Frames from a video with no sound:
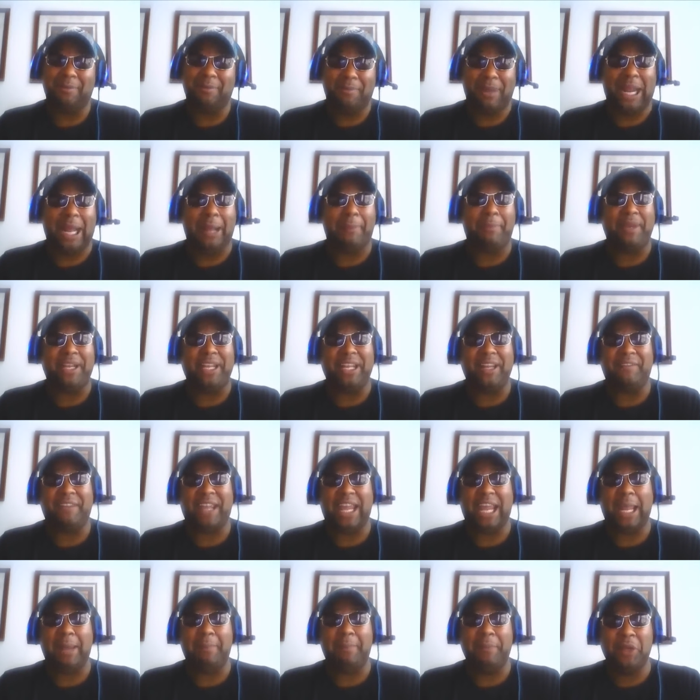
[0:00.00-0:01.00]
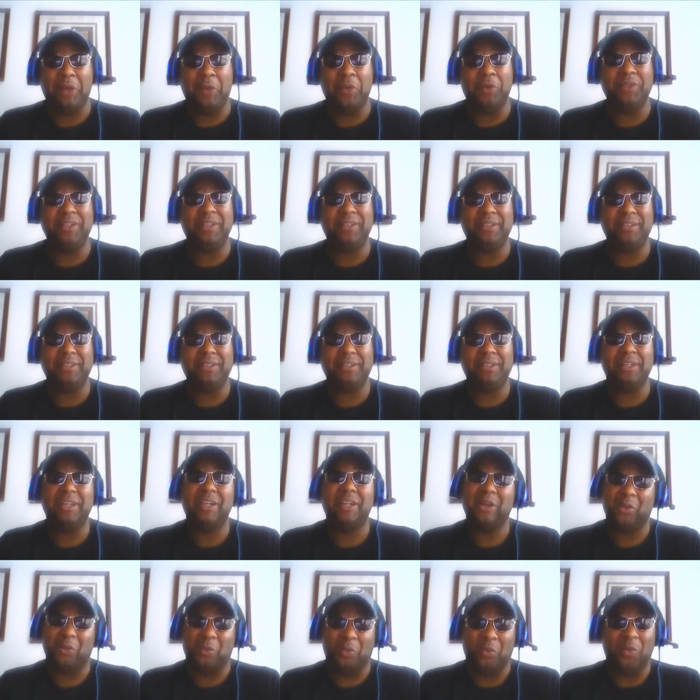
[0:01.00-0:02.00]
But I believe Cam Newton
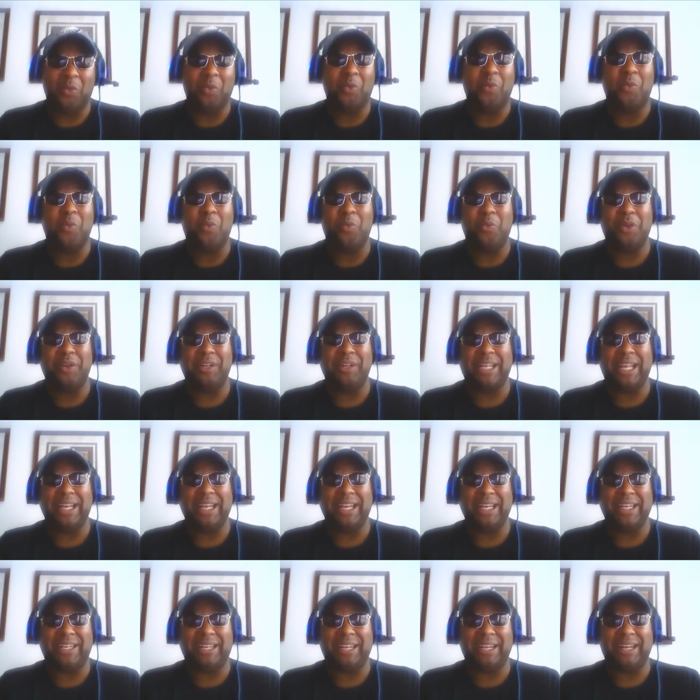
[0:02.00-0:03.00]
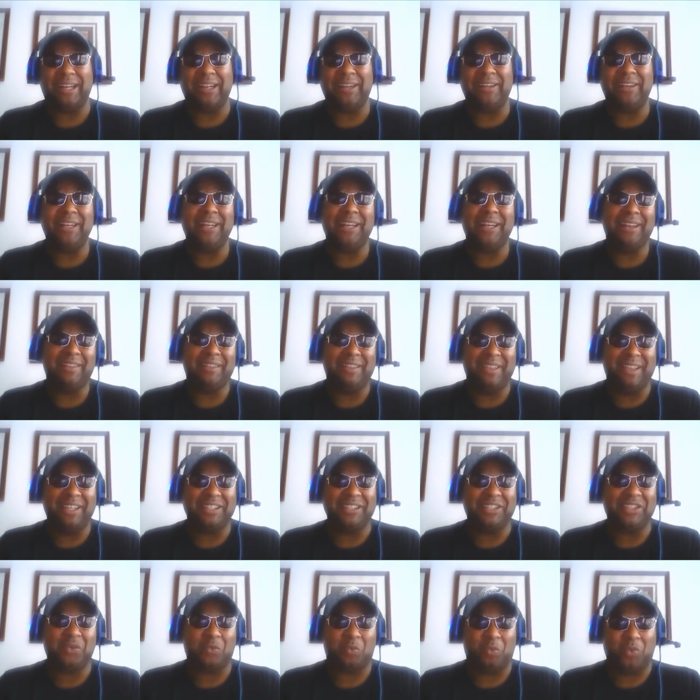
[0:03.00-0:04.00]
will get it done
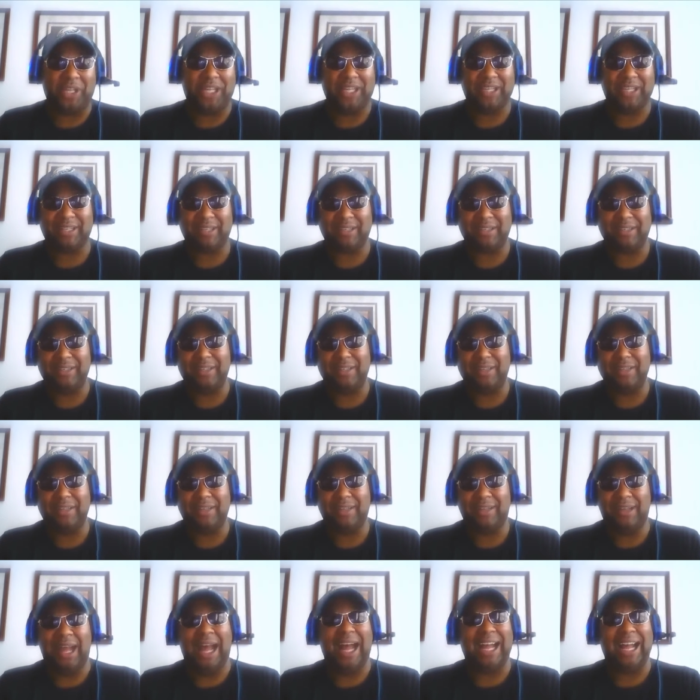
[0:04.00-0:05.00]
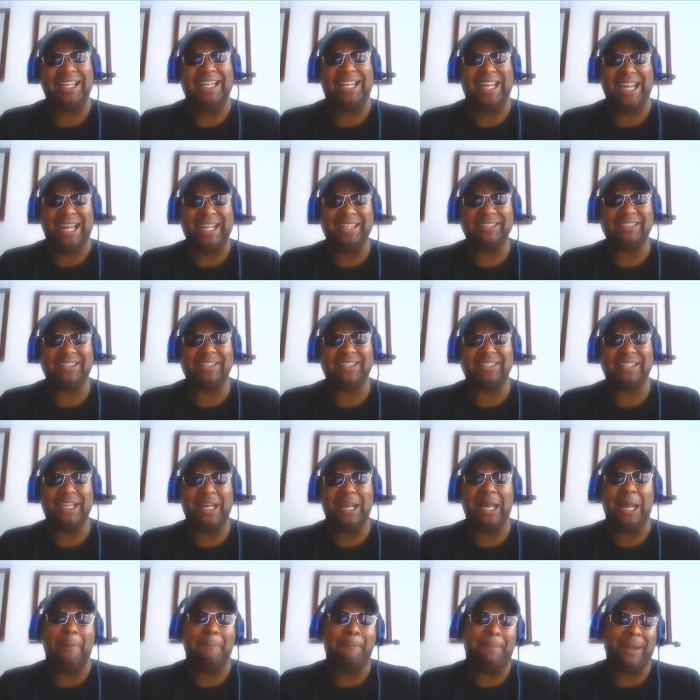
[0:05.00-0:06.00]
this week
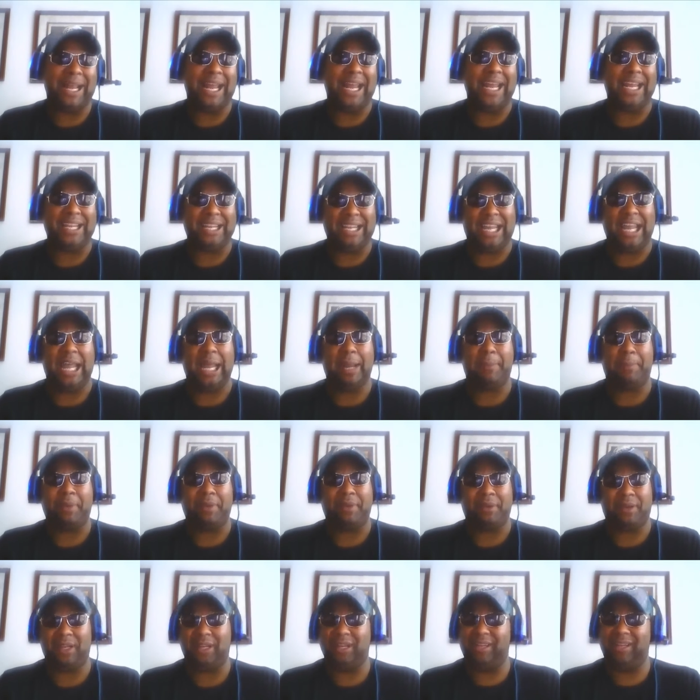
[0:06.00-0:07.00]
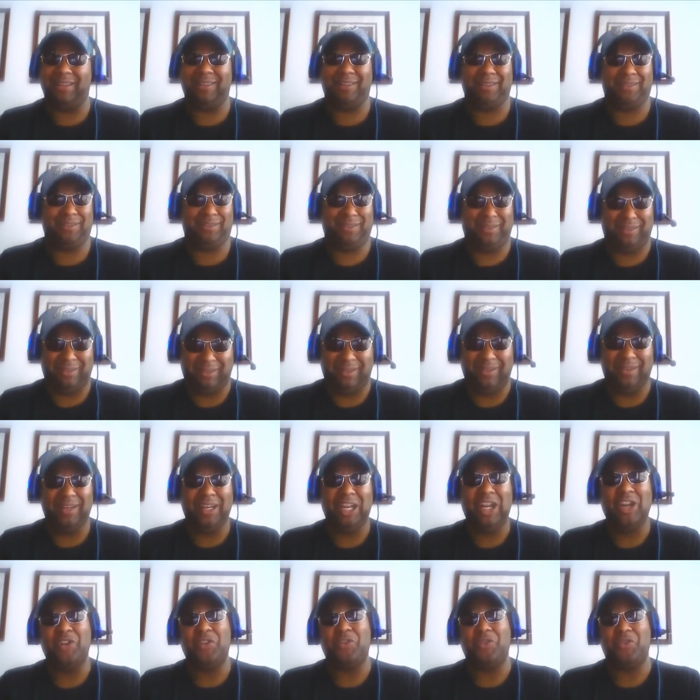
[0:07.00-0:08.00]
against Blaine Gabbert.
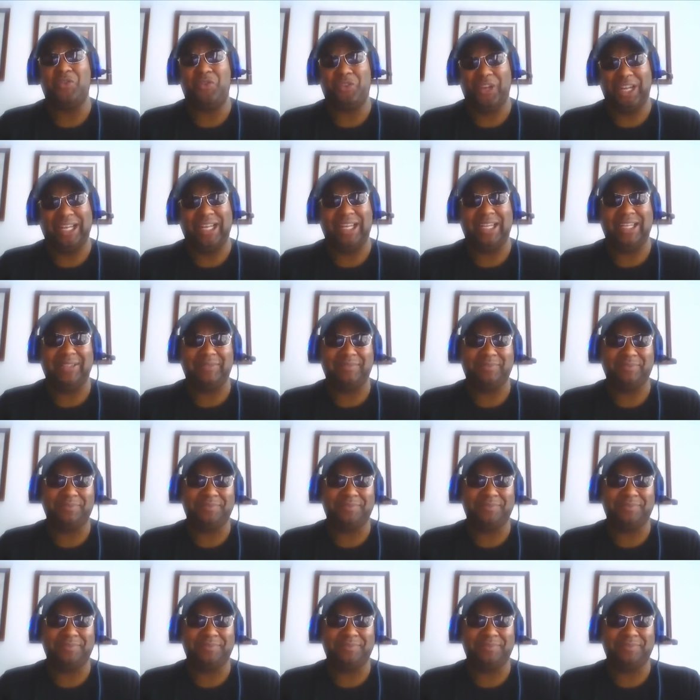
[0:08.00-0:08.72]
Really.